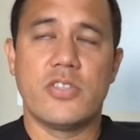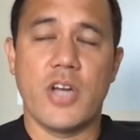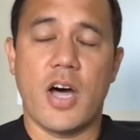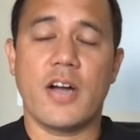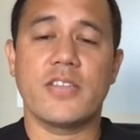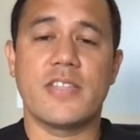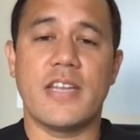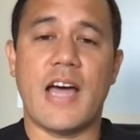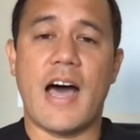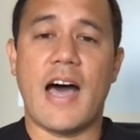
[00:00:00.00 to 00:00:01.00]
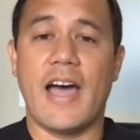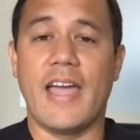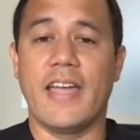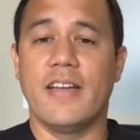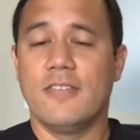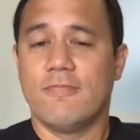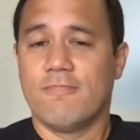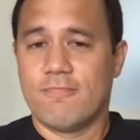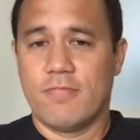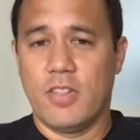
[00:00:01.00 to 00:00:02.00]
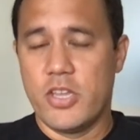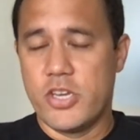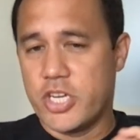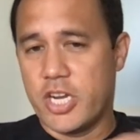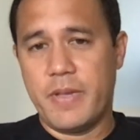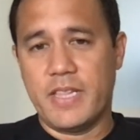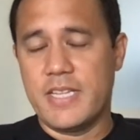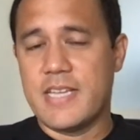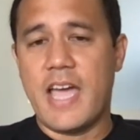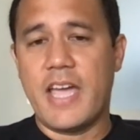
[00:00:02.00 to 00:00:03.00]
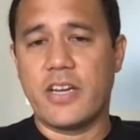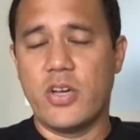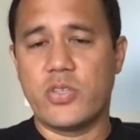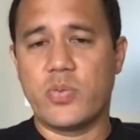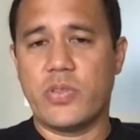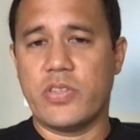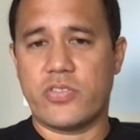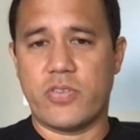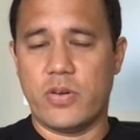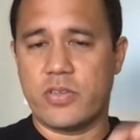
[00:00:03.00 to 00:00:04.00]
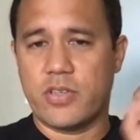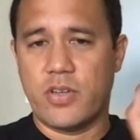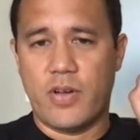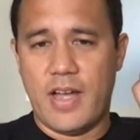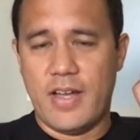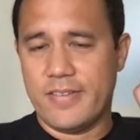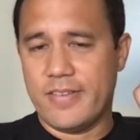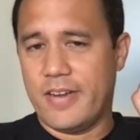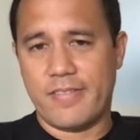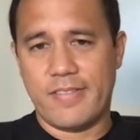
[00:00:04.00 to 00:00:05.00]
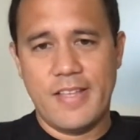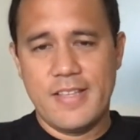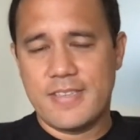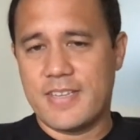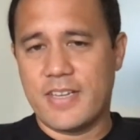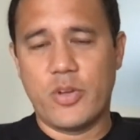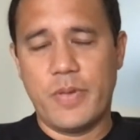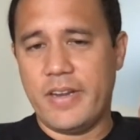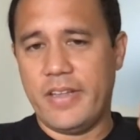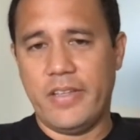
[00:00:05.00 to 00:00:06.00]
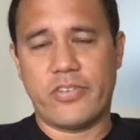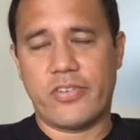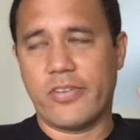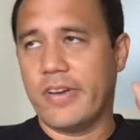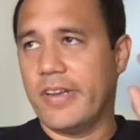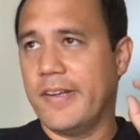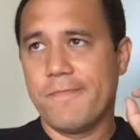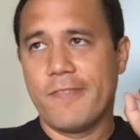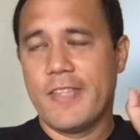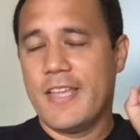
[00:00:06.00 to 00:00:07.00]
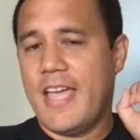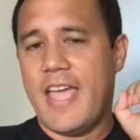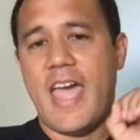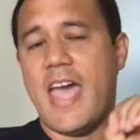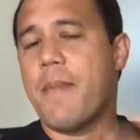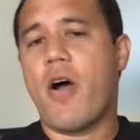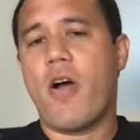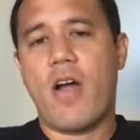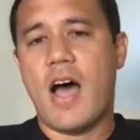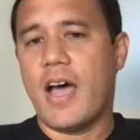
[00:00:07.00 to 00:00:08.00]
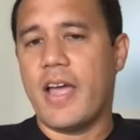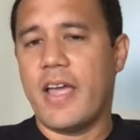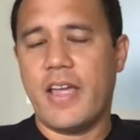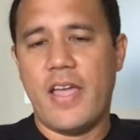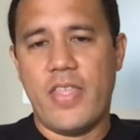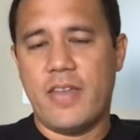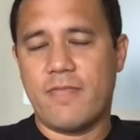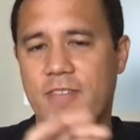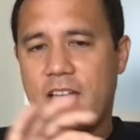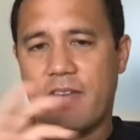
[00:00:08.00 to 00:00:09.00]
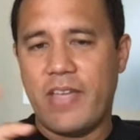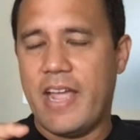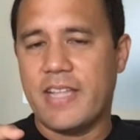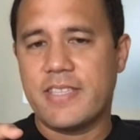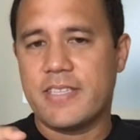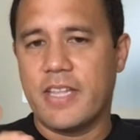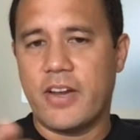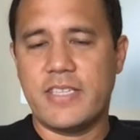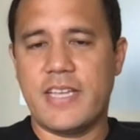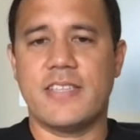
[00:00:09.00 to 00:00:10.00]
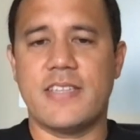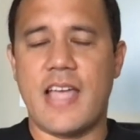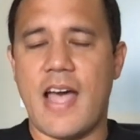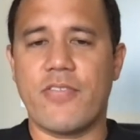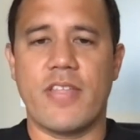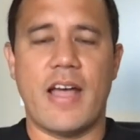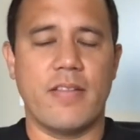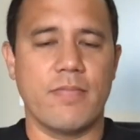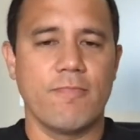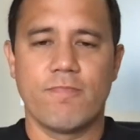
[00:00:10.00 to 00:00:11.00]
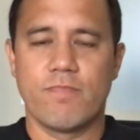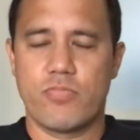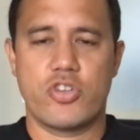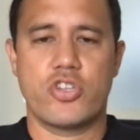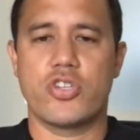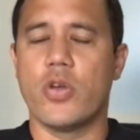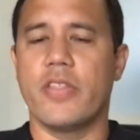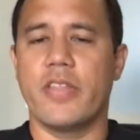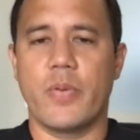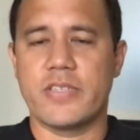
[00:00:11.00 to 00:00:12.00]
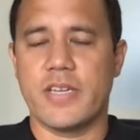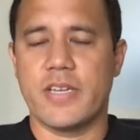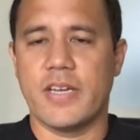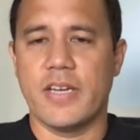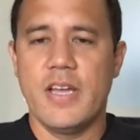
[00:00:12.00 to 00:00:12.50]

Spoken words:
Dogs that I legitimately diagnose with a stroke, so, you know, signalment history, MRI, and then kind of ancillary tests after that show that there was a